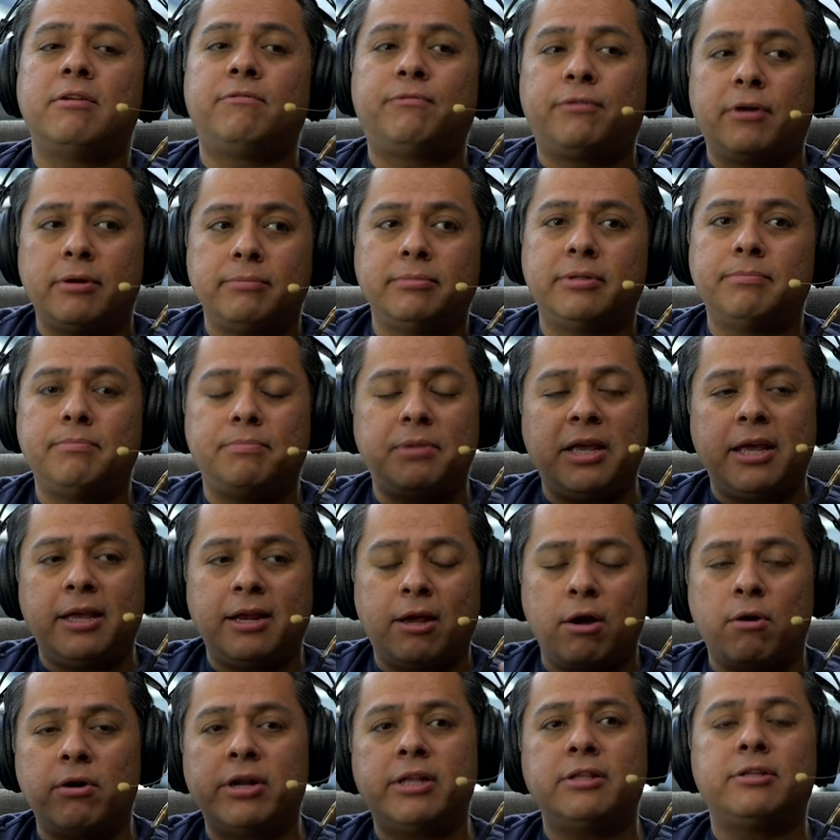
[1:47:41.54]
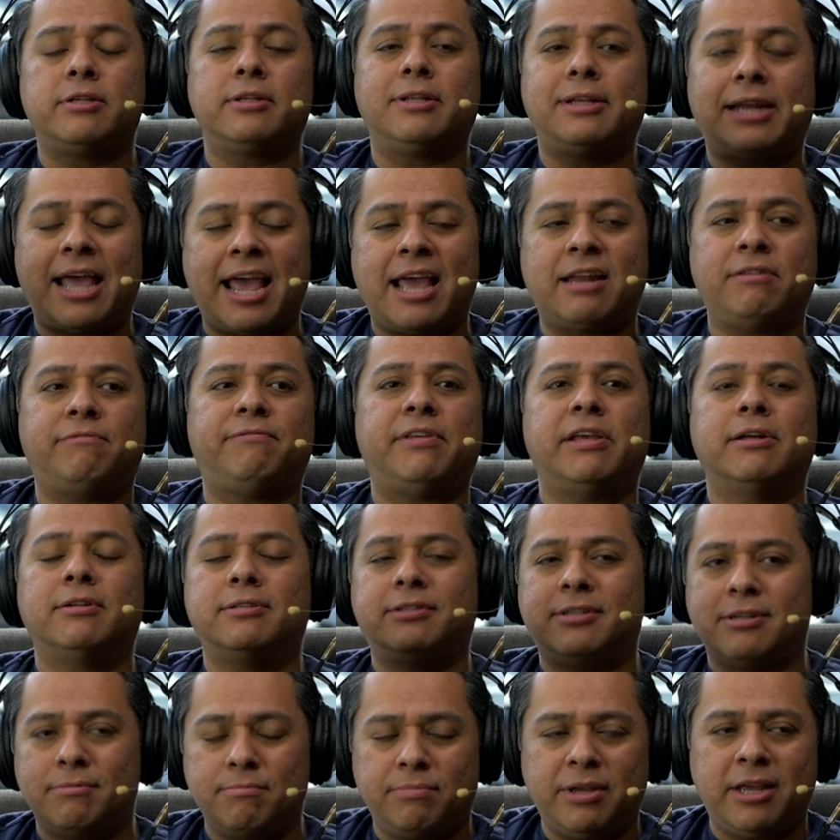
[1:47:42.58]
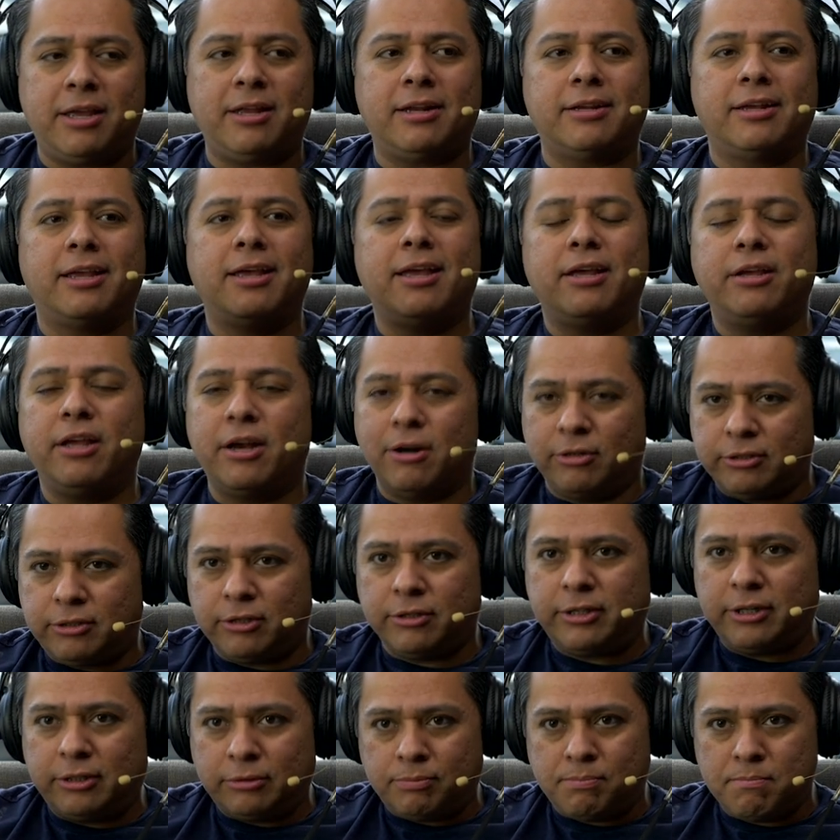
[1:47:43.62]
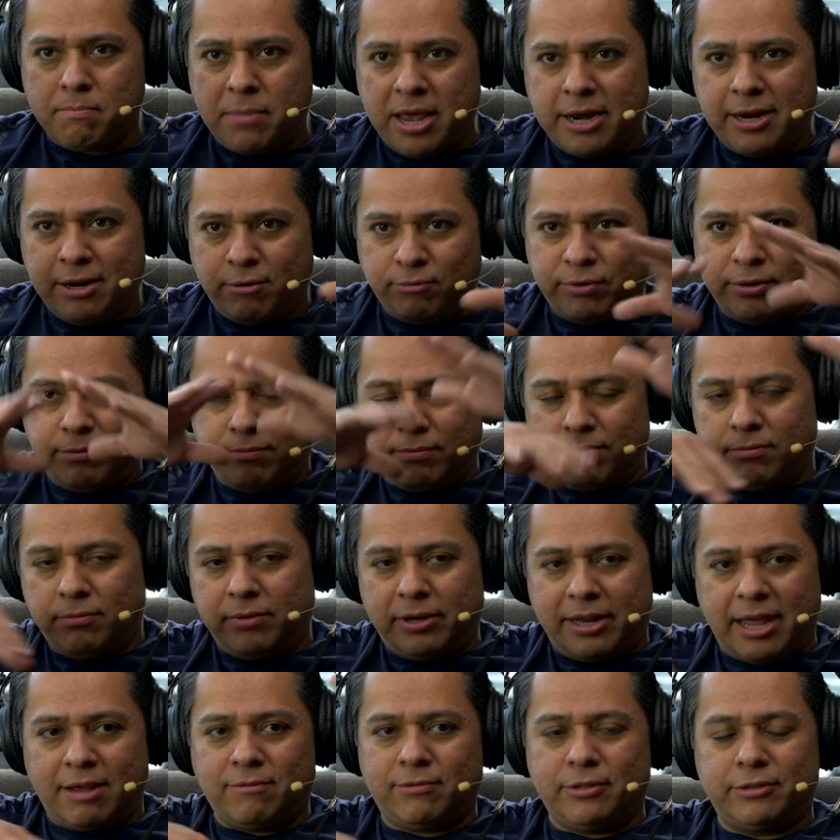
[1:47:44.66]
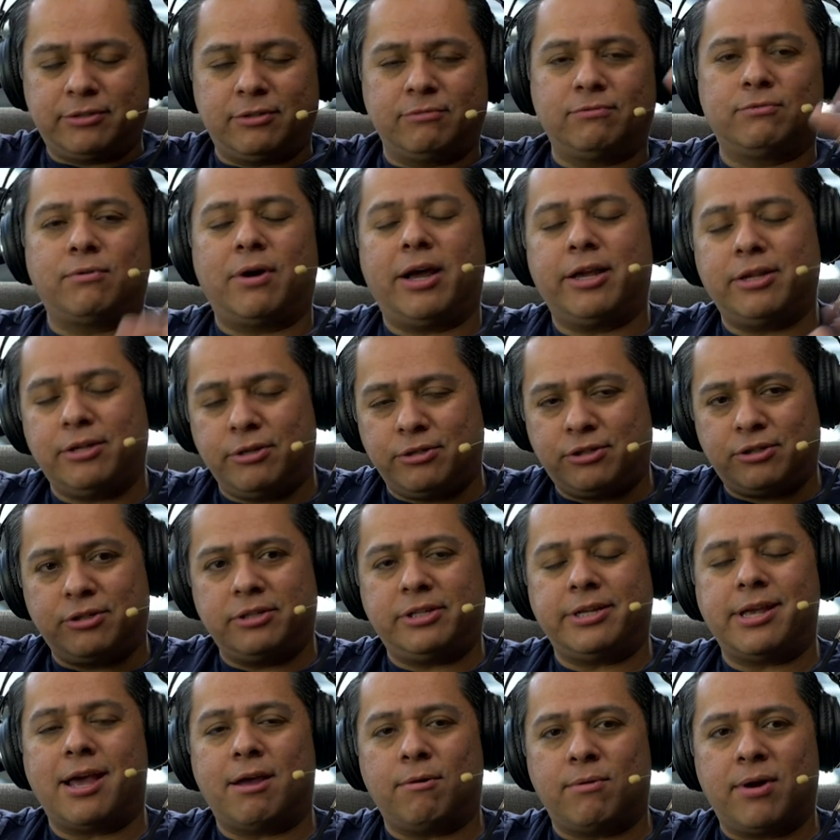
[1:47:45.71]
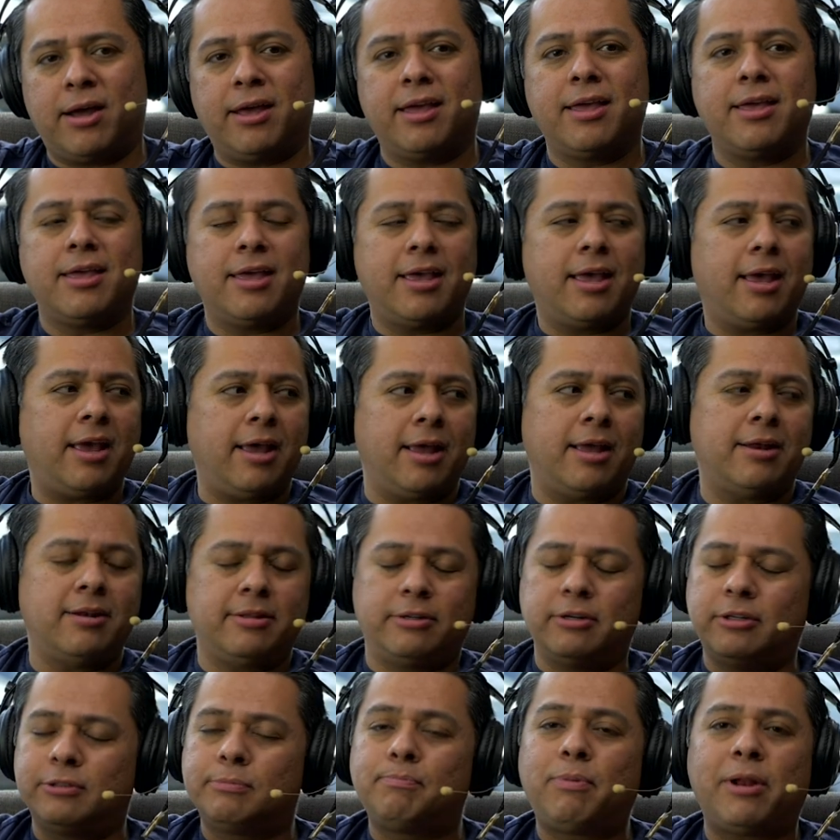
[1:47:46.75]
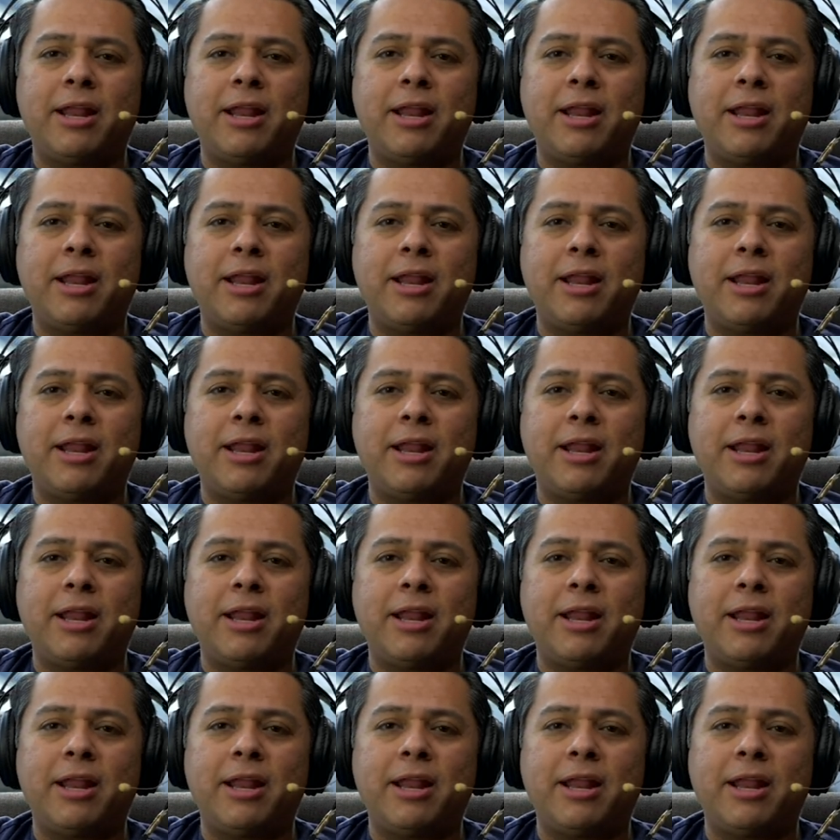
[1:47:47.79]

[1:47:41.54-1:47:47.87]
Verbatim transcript: it from being going into landfills and being, you know, so there's many levels of why you should DIY, and there's